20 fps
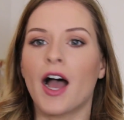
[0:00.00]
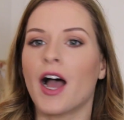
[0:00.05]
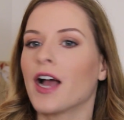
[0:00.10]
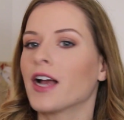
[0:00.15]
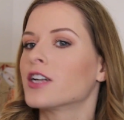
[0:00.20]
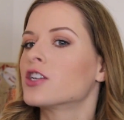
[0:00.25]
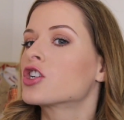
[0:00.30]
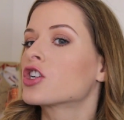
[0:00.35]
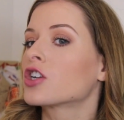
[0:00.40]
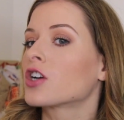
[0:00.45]

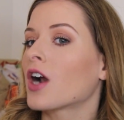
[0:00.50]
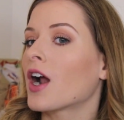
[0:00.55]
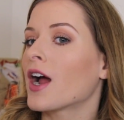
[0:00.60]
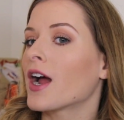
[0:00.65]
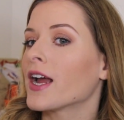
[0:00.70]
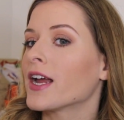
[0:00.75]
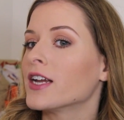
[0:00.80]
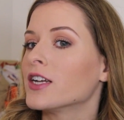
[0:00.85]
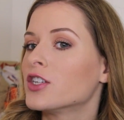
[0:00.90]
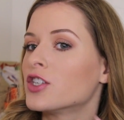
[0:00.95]
I
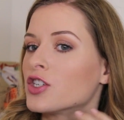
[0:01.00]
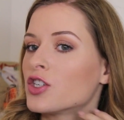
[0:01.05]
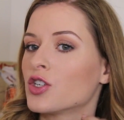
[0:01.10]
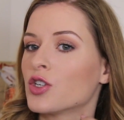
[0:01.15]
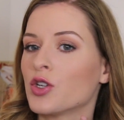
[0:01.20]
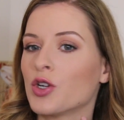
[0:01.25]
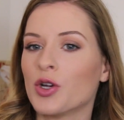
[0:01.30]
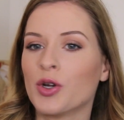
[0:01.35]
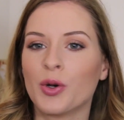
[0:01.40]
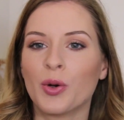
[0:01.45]
tried
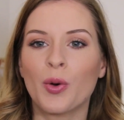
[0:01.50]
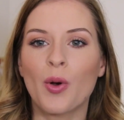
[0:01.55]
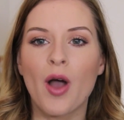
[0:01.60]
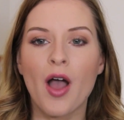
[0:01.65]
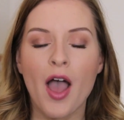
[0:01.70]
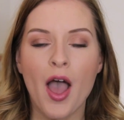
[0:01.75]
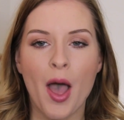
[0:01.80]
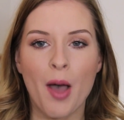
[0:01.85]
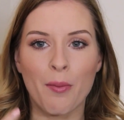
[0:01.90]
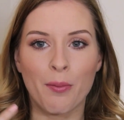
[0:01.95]
to
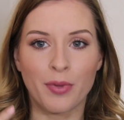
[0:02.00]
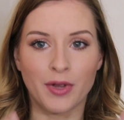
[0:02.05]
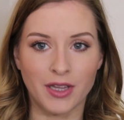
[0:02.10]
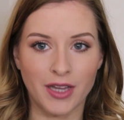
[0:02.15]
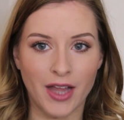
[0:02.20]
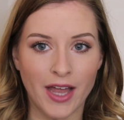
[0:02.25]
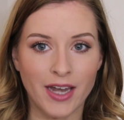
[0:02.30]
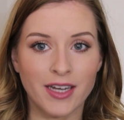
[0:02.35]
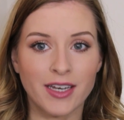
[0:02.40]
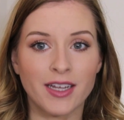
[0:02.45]

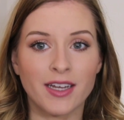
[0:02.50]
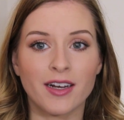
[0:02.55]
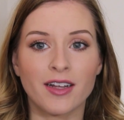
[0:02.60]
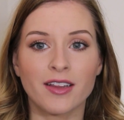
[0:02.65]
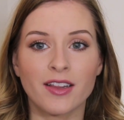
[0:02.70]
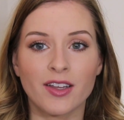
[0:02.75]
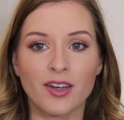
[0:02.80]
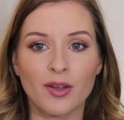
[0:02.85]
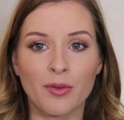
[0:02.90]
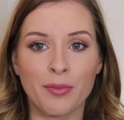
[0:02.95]
blend it a
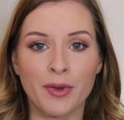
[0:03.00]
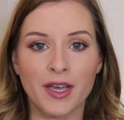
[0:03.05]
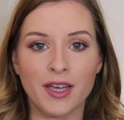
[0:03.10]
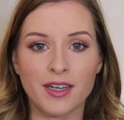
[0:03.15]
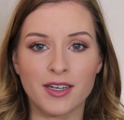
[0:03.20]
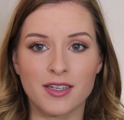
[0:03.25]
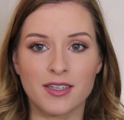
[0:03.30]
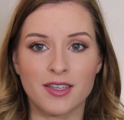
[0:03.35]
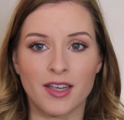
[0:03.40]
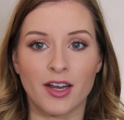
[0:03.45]
little
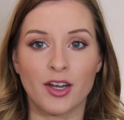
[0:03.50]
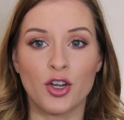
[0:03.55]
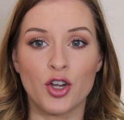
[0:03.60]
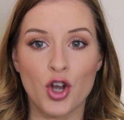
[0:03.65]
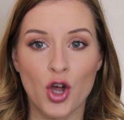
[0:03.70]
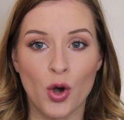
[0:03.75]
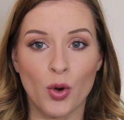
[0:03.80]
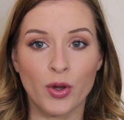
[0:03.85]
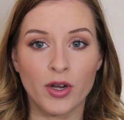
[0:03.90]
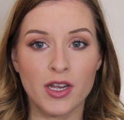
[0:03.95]
bit because I
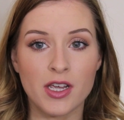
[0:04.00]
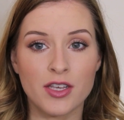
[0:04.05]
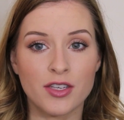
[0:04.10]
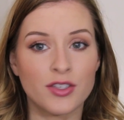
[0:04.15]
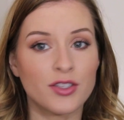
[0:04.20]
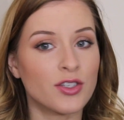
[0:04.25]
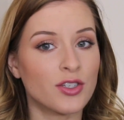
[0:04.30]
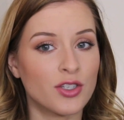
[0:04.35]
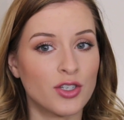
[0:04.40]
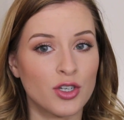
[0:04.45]
know it
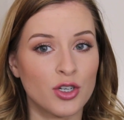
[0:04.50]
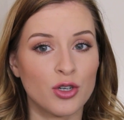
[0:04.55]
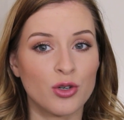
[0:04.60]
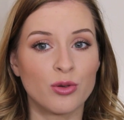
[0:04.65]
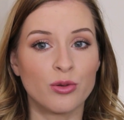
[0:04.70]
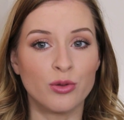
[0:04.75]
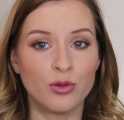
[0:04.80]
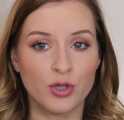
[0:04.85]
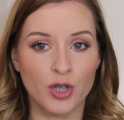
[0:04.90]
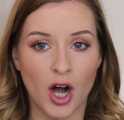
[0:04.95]
is
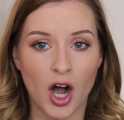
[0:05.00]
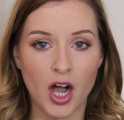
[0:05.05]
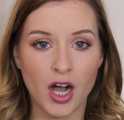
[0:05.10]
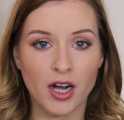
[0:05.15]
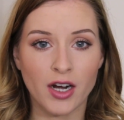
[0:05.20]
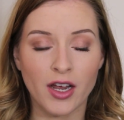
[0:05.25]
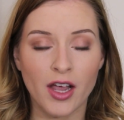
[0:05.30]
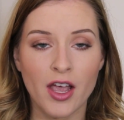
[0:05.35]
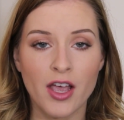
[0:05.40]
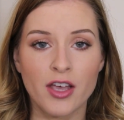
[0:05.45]
too
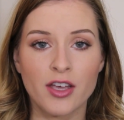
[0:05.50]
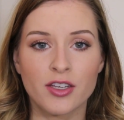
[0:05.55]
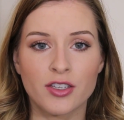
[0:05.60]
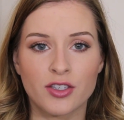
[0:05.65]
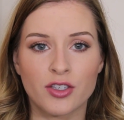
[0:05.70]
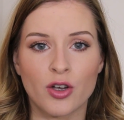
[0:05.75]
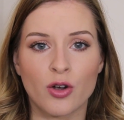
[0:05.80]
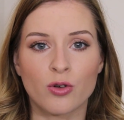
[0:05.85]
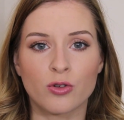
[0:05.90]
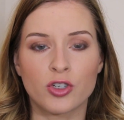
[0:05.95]
dark.
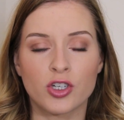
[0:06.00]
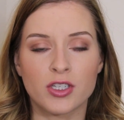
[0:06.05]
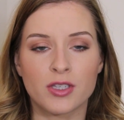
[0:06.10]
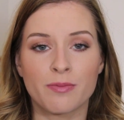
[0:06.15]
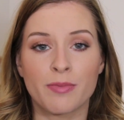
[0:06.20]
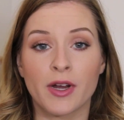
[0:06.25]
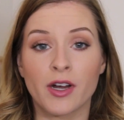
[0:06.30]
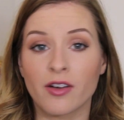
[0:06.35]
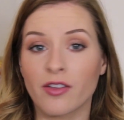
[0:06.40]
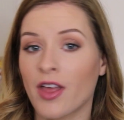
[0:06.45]
So
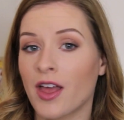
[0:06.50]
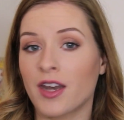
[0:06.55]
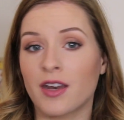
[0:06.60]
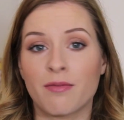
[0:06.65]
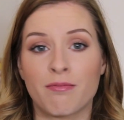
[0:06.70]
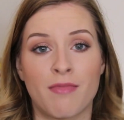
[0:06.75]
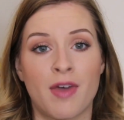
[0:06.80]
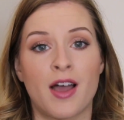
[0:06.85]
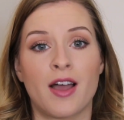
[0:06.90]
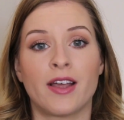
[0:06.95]
just bear that
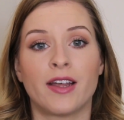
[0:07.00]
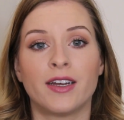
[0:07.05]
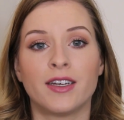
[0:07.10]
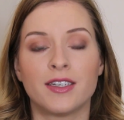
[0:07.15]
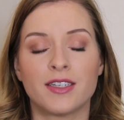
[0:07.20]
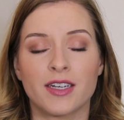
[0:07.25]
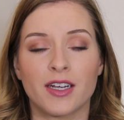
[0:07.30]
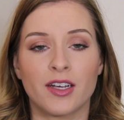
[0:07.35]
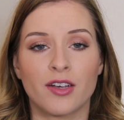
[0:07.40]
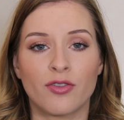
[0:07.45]
in
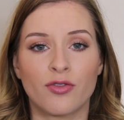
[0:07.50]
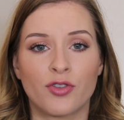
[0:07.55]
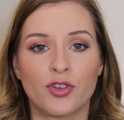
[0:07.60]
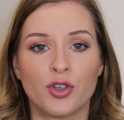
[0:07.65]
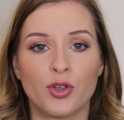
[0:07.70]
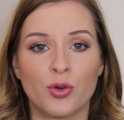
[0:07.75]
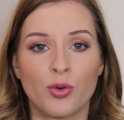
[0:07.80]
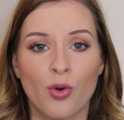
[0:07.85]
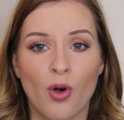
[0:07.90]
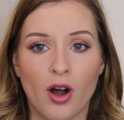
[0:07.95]
mind if
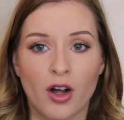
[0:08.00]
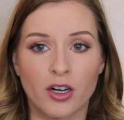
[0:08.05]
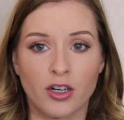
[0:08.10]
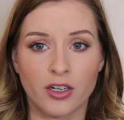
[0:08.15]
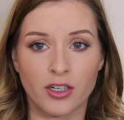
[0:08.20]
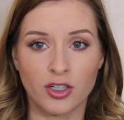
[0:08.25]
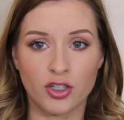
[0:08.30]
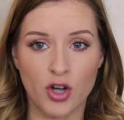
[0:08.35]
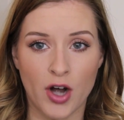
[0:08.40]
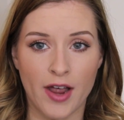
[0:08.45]
you are
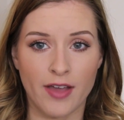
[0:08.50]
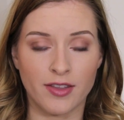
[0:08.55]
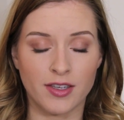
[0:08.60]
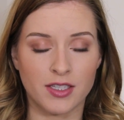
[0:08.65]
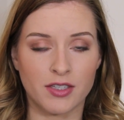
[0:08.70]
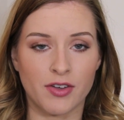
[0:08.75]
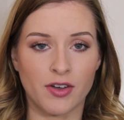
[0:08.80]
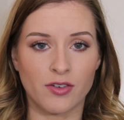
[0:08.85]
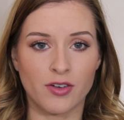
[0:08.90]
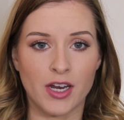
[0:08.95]
gonna try
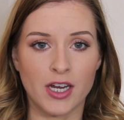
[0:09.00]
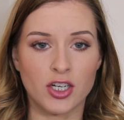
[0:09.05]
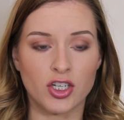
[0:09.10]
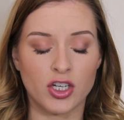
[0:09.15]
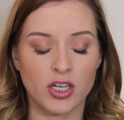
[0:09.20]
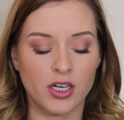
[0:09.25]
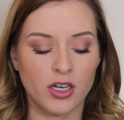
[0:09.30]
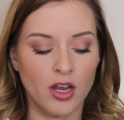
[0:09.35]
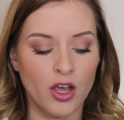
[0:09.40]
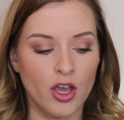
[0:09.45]
this
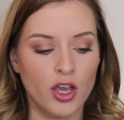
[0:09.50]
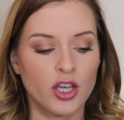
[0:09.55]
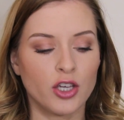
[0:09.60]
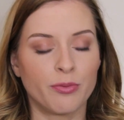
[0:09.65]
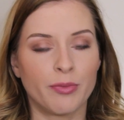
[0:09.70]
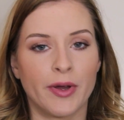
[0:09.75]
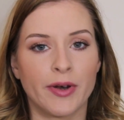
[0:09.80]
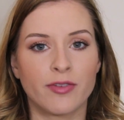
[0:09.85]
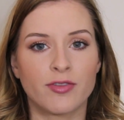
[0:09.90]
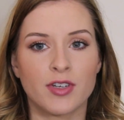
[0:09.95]
foundation.
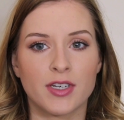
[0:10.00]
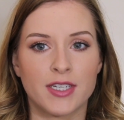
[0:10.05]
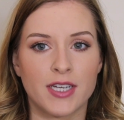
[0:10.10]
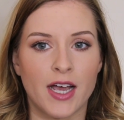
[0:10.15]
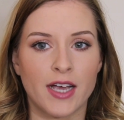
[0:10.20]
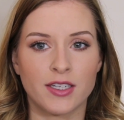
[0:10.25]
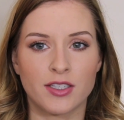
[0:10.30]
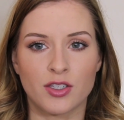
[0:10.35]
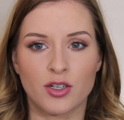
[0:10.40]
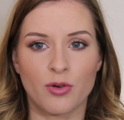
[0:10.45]
You might have to
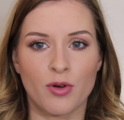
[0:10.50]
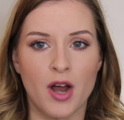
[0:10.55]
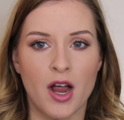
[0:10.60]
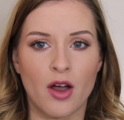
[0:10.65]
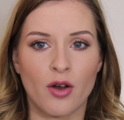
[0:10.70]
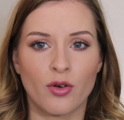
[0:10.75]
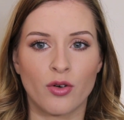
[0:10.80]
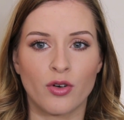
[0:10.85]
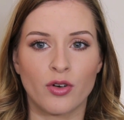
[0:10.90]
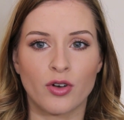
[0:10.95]
test
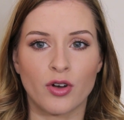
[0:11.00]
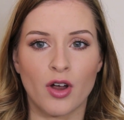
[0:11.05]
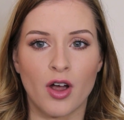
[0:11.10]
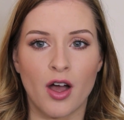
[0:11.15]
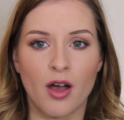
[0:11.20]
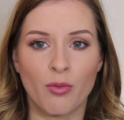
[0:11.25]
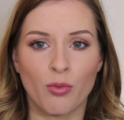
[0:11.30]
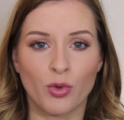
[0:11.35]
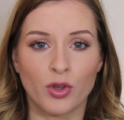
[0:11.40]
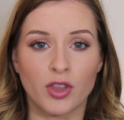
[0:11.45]
around
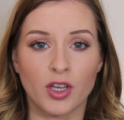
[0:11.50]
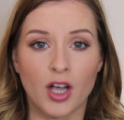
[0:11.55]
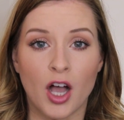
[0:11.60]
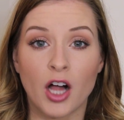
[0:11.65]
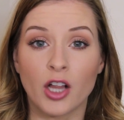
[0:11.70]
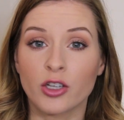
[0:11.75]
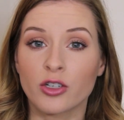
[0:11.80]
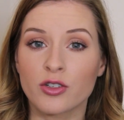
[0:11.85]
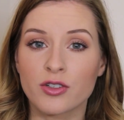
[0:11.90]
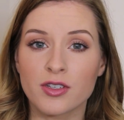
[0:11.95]
with the
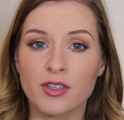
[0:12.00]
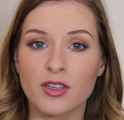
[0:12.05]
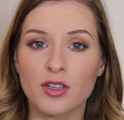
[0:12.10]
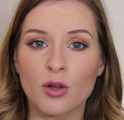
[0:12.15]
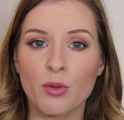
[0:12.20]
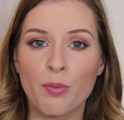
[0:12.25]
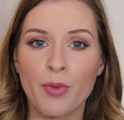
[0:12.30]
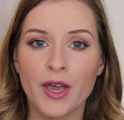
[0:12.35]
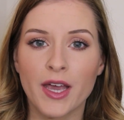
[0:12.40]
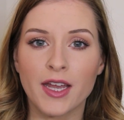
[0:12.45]
colors a
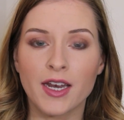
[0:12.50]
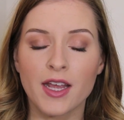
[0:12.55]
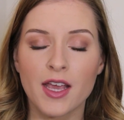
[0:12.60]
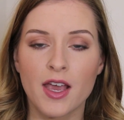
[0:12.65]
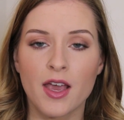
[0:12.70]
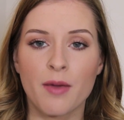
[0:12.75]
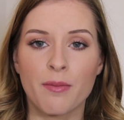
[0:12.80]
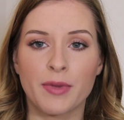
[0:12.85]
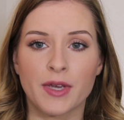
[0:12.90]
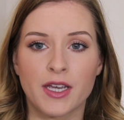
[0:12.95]
little bit
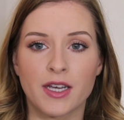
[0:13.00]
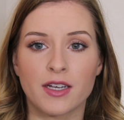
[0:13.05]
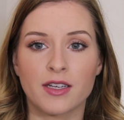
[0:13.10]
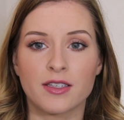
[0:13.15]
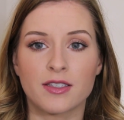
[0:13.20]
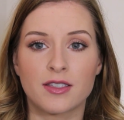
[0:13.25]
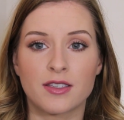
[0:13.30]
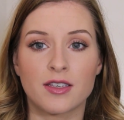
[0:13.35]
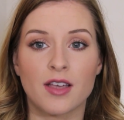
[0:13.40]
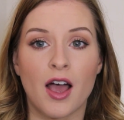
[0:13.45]

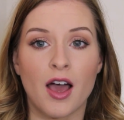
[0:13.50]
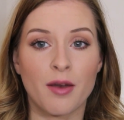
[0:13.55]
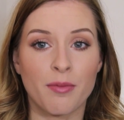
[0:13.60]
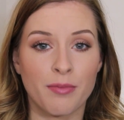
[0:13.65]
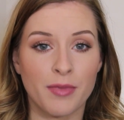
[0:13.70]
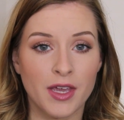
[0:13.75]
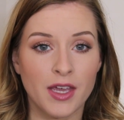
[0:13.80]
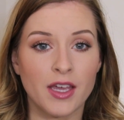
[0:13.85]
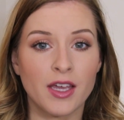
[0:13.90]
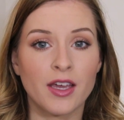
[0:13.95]
because
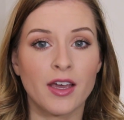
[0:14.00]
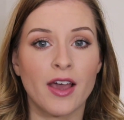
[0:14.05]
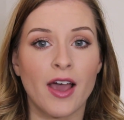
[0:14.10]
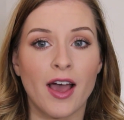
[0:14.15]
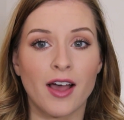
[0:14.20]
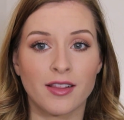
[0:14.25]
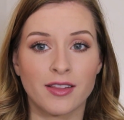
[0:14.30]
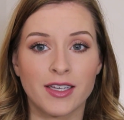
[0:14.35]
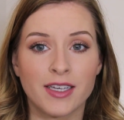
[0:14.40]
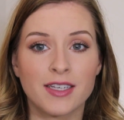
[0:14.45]
on me,
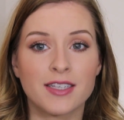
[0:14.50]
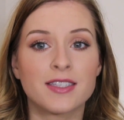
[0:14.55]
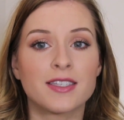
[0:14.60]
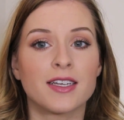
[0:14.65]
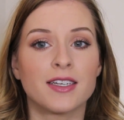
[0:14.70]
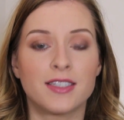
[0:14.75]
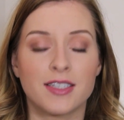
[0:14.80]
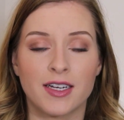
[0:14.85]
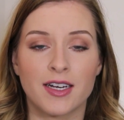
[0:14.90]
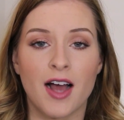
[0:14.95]
at least,
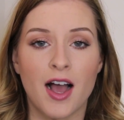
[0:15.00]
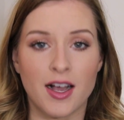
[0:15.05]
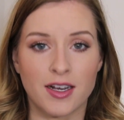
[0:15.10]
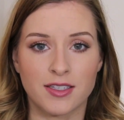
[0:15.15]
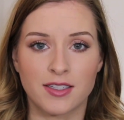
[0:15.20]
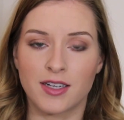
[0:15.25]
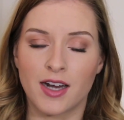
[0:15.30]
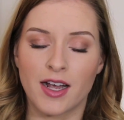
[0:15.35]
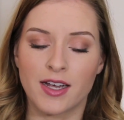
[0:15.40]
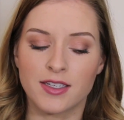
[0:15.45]
it did
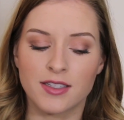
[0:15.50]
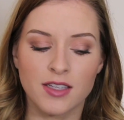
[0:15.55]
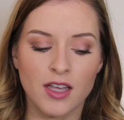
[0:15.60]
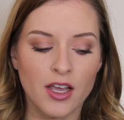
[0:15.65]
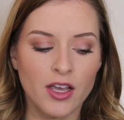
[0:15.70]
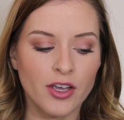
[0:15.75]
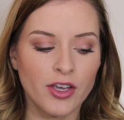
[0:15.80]
oxidize.